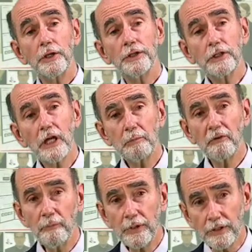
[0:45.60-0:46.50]
In a couple
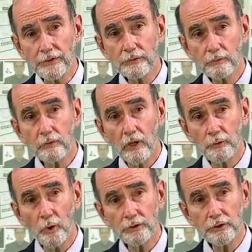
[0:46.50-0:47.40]
of minutes,
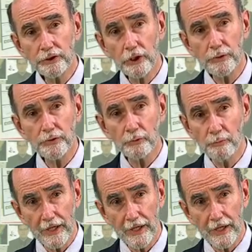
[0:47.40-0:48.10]
I'm going to show you some